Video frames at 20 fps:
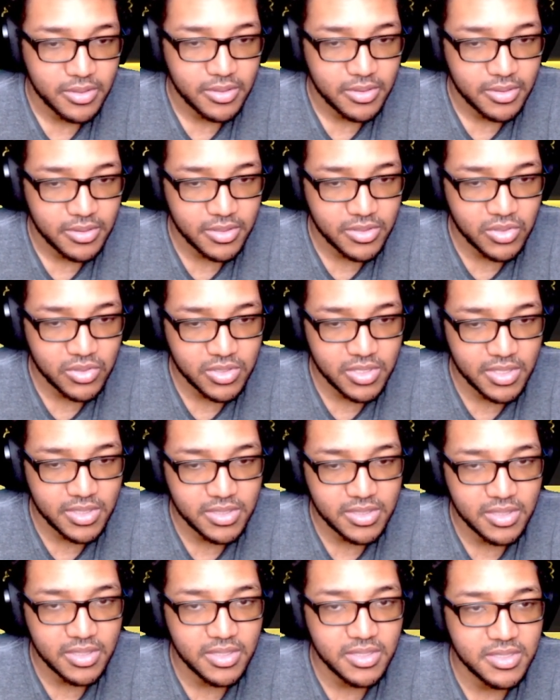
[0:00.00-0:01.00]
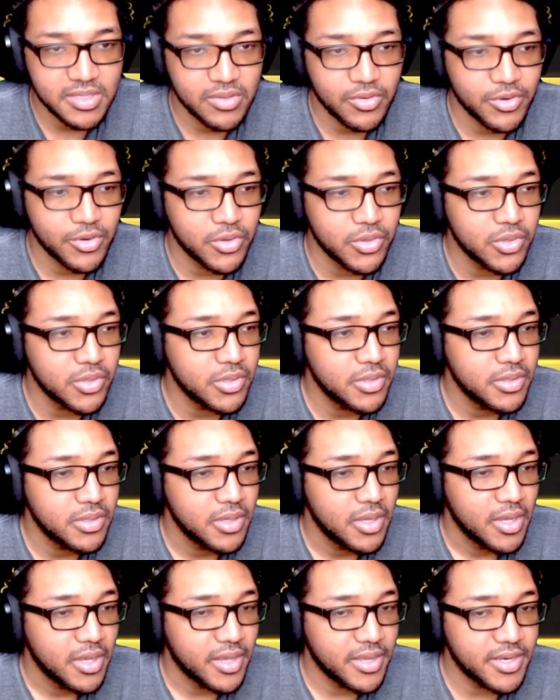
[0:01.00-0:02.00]
This one says this and renewal.
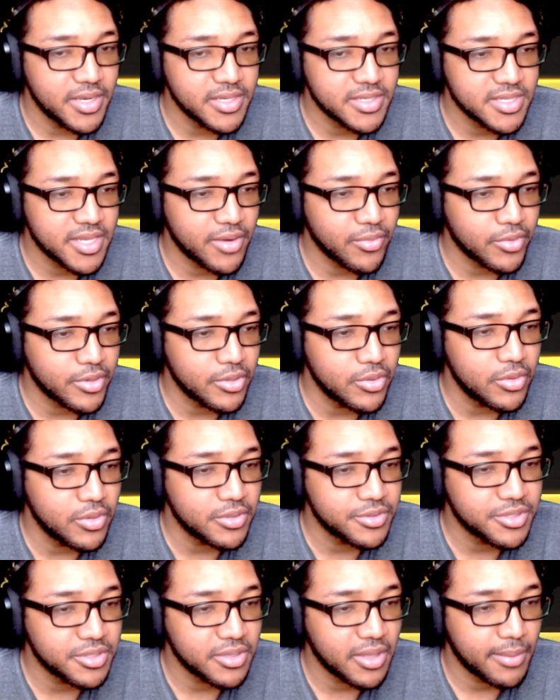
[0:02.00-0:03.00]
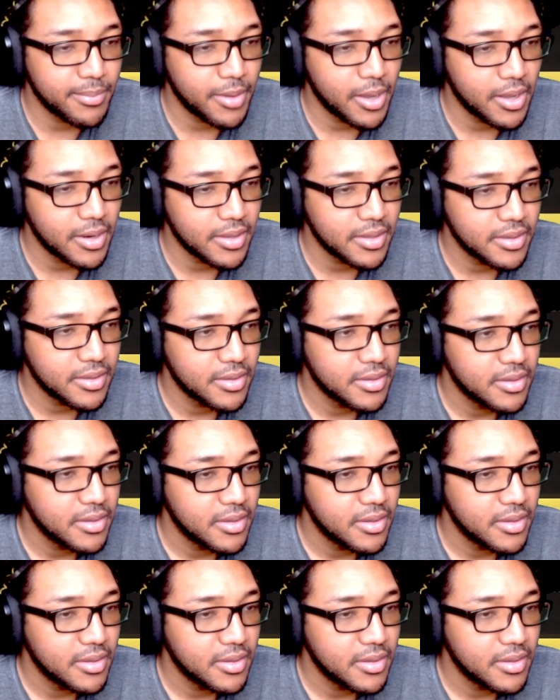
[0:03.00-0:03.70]
It didn't say renewal until I bought it.